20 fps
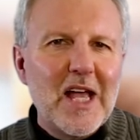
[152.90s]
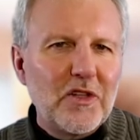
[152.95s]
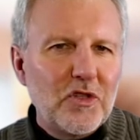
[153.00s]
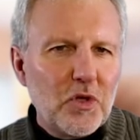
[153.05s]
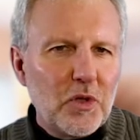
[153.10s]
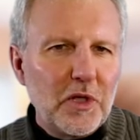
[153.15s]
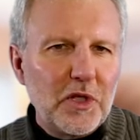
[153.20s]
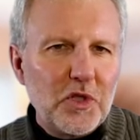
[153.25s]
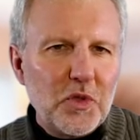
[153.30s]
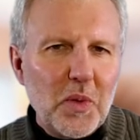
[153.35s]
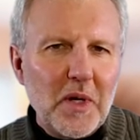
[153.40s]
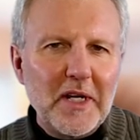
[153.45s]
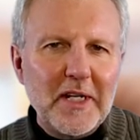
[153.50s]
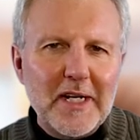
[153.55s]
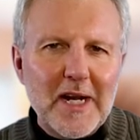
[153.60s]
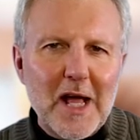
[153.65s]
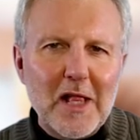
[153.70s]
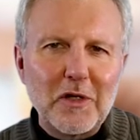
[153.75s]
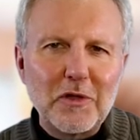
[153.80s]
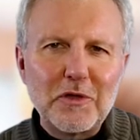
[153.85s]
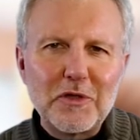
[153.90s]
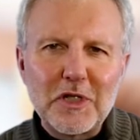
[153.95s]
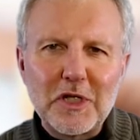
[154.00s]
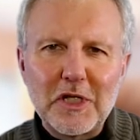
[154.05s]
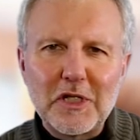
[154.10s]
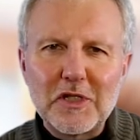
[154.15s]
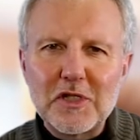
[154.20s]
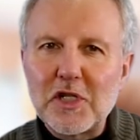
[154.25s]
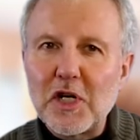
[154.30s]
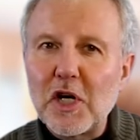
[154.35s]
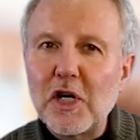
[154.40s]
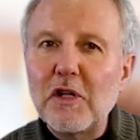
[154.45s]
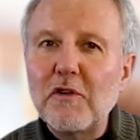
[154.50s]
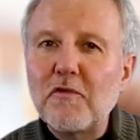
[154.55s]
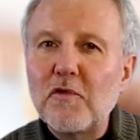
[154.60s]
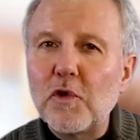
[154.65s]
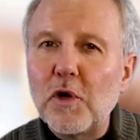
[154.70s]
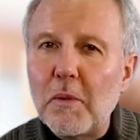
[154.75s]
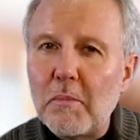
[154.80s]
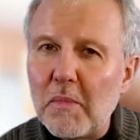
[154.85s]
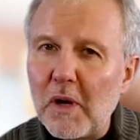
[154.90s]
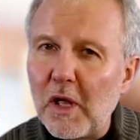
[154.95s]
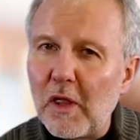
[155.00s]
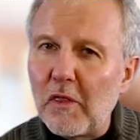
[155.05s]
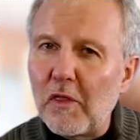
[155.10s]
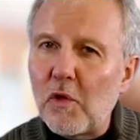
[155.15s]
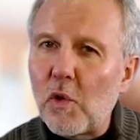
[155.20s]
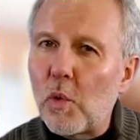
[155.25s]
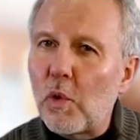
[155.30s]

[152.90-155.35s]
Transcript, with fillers: It's only $20 to get started for a month